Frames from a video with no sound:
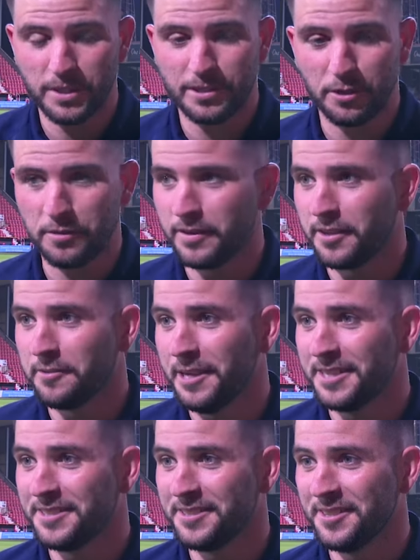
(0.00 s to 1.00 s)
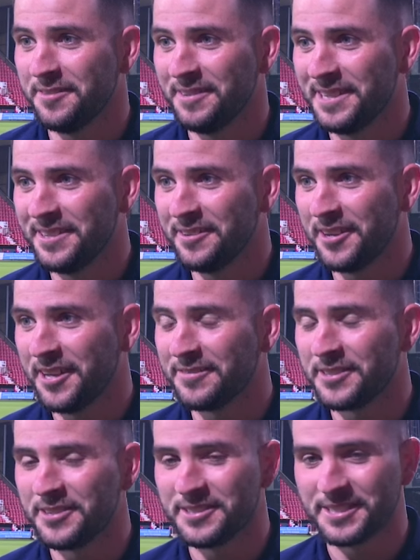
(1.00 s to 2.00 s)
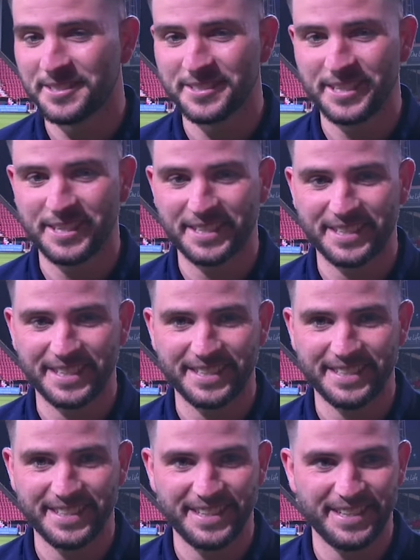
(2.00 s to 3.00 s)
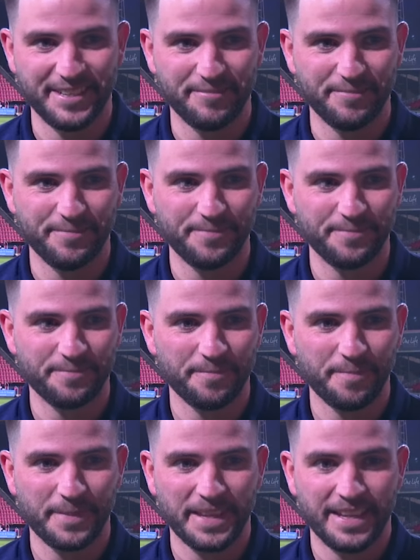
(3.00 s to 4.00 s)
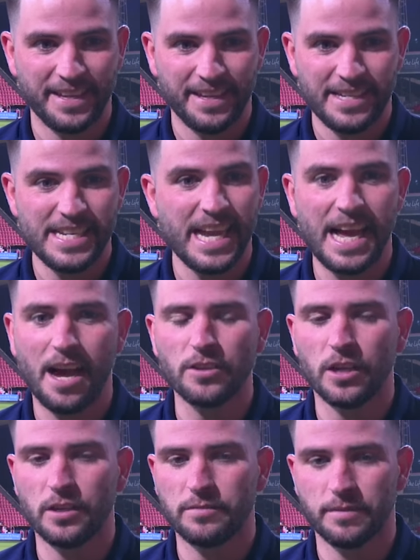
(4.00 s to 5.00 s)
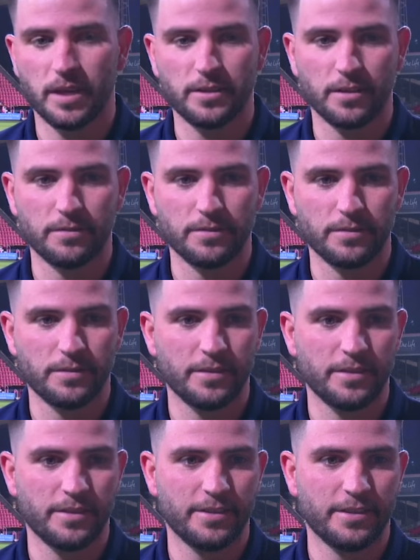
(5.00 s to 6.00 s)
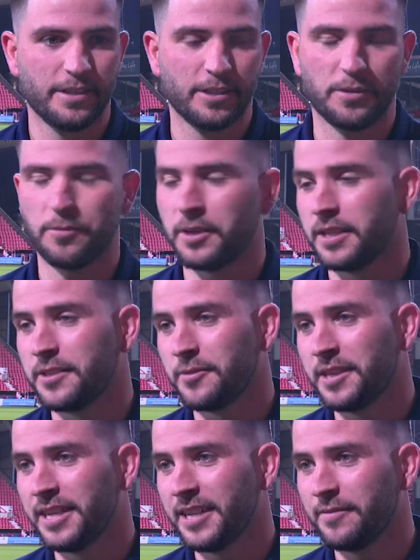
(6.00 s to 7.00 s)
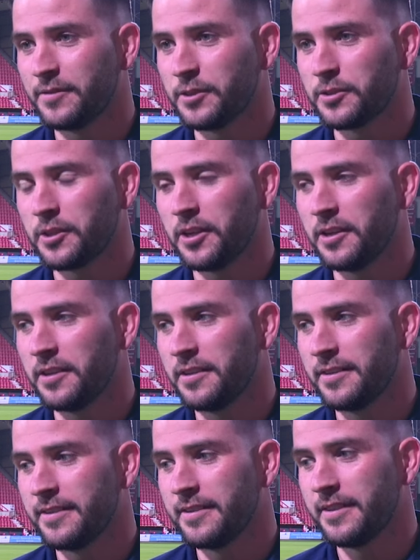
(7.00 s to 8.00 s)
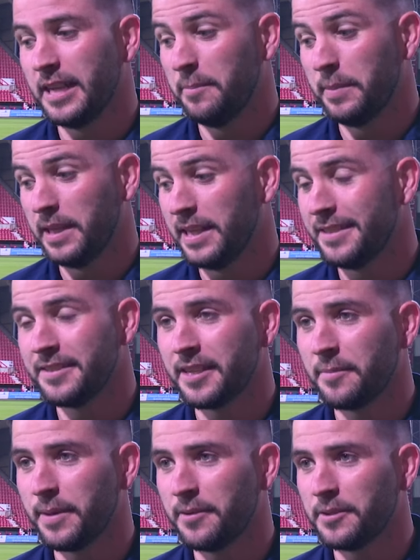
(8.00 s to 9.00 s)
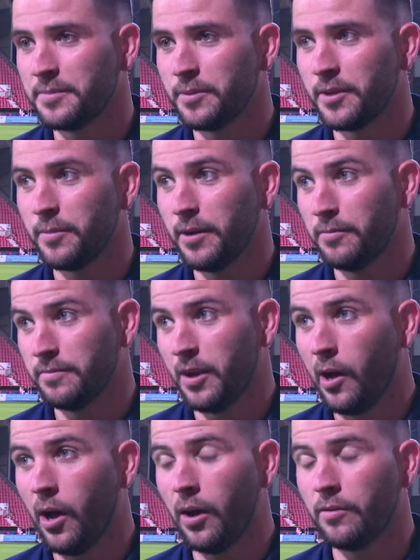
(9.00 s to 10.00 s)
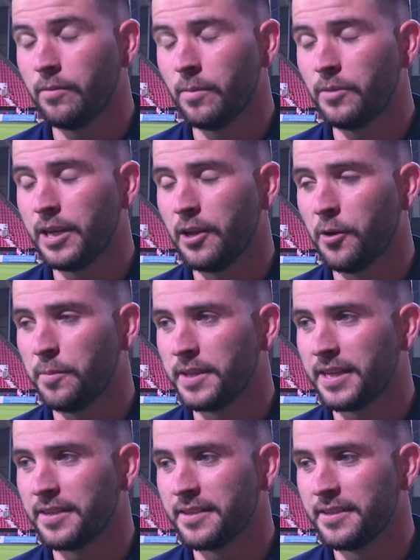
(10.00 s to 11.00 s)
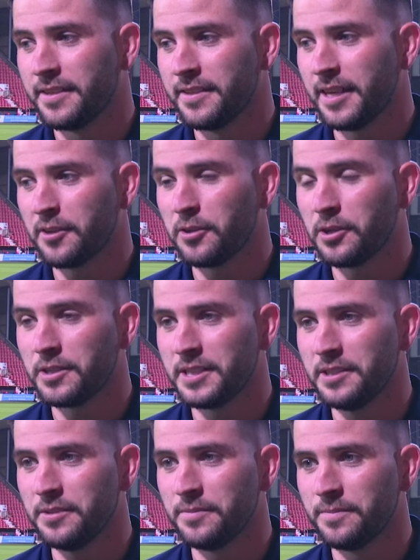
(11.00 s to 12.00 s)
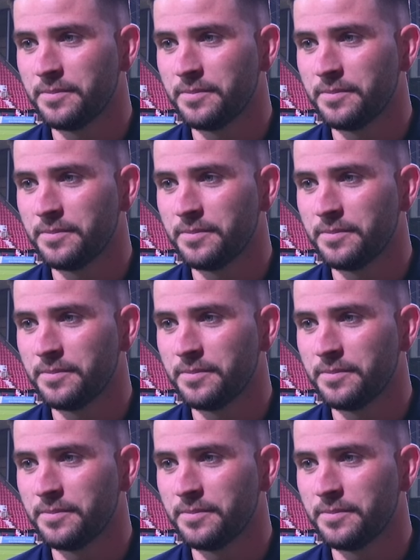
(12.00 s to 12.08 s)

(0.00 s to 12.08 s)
they dive out of the way, you know what I mean? All I have to do is hit the target then. Um, no, I, I, I don't. I don't know what it is really. I've just got an ability to take penalties pretty well, and I'm really hoping that that can continue